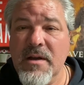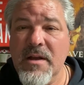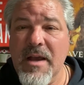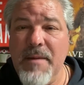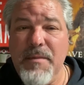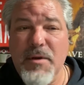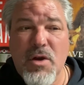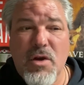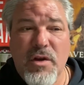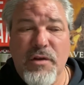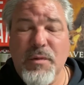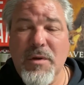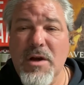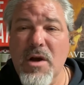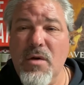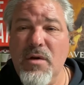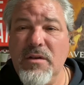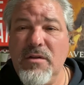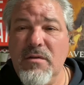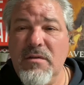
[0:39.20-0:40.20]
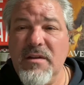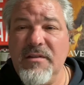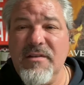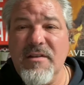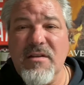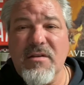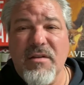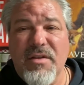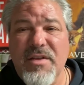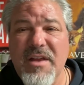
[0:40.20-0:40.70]
And because we're going through this
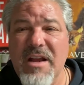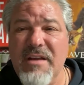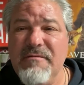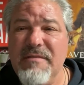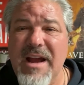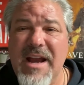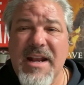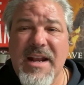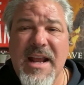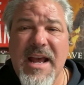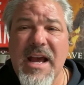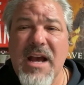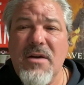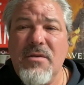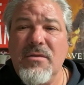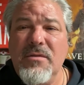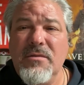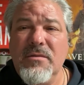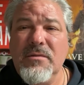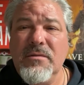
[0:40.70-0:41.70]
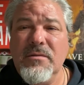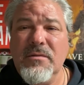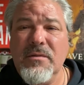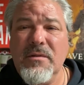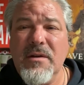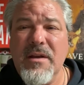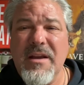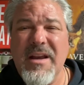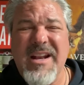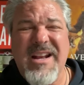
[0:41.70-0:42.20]
little thing right now,
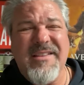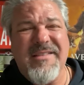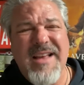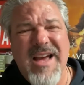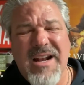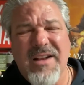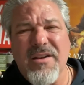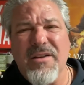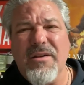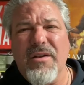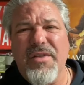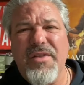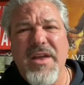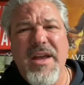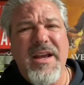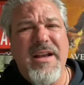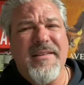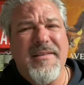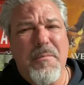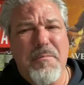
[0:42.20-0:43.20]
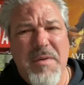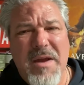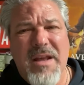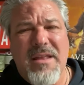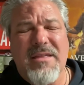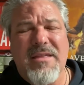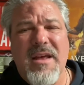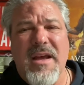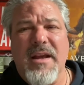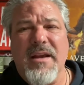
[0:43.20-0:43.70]
and it's not a little thing, it's a big
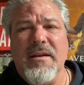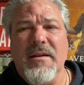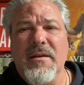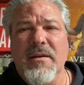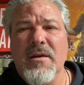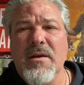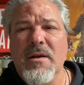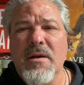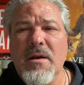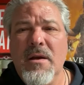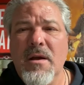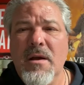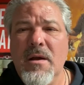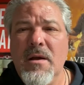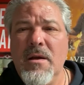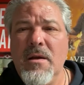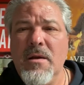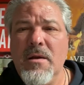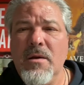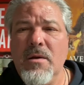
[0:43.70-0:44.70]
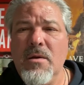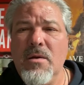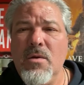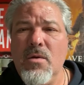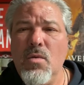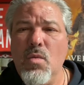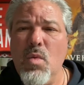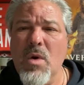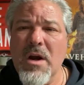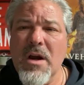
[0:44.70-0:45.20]
thing.
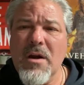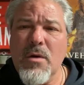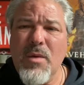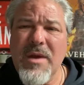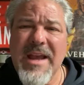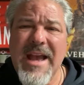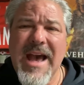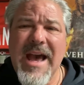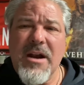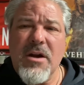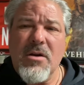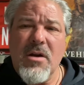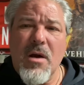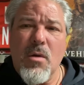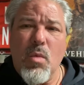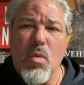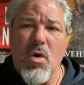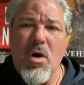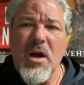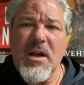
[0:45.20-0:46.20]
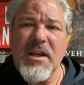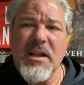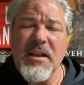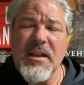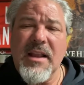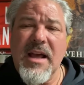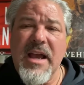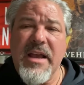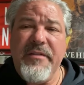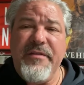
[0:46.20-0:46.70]
Where are we at on our walk in
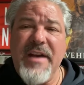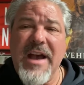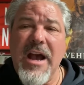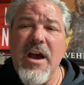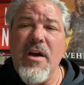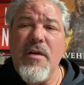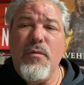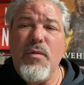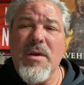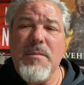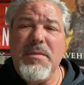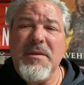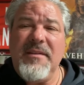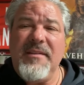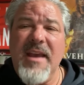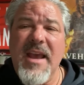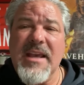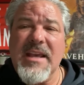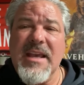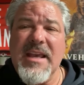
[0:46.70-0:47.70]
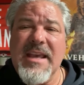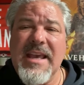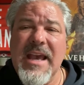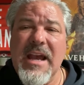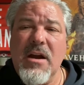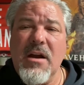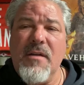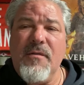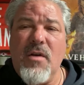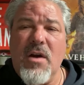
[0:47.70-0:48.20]
life? How have we been taking
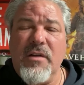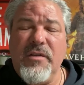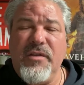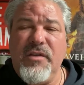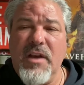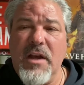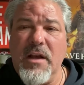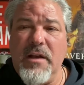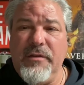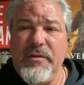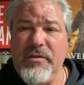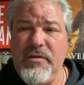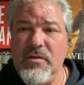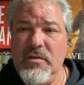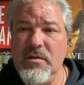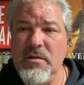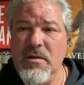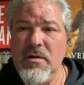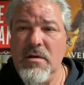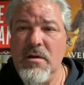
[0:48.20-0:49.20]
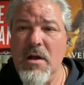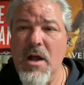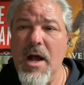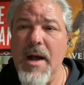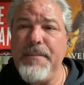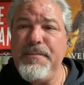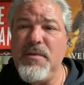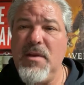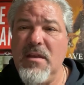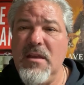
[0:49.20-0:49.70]
care of ourselves
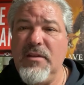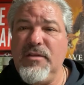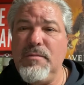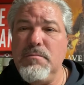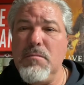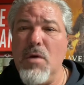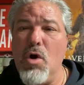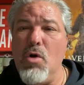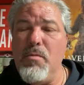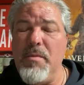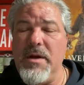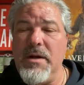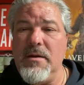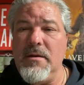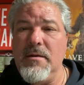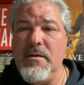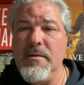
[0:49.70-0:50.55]
up to this moment?